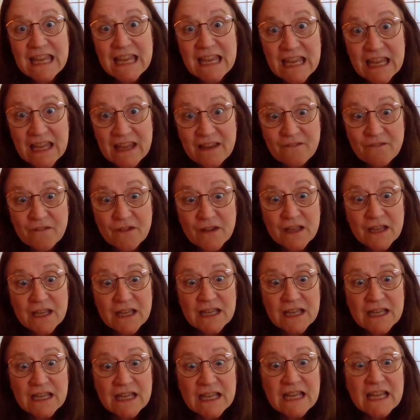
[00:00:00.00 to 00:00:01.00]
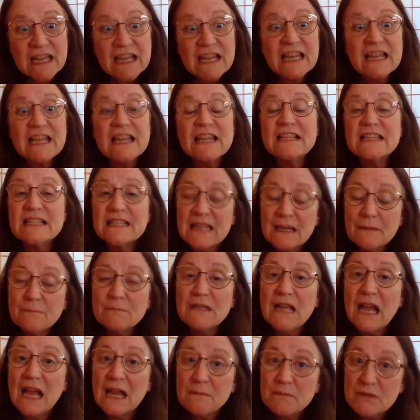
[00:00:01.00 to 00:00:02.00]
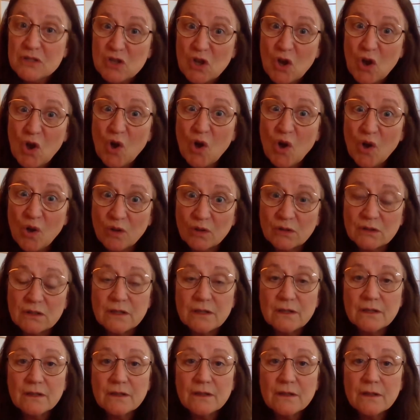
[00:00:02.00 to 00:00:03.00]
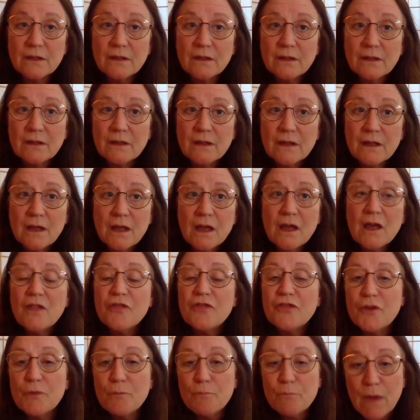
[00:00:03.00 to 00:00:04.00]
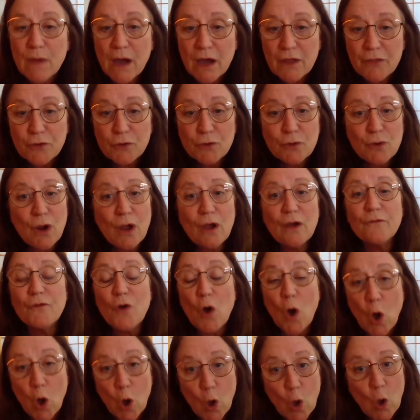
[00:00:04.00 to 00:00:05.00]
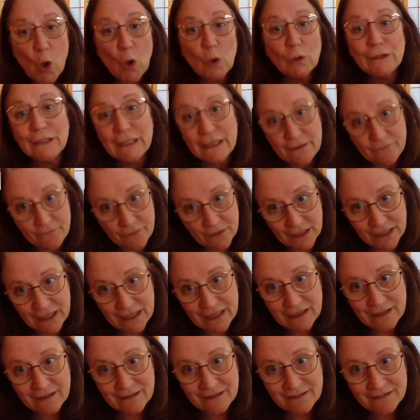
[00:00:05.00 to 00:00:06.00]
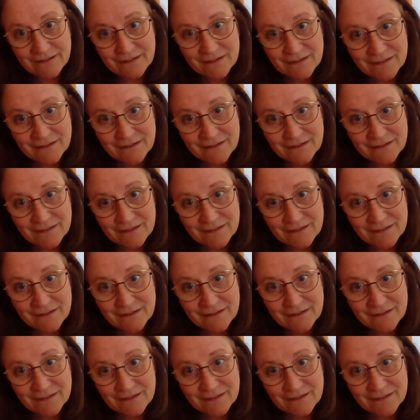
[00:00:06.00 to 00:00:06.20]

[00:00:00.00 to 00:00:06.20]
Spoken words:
Eve is sometimes called the mother of all living.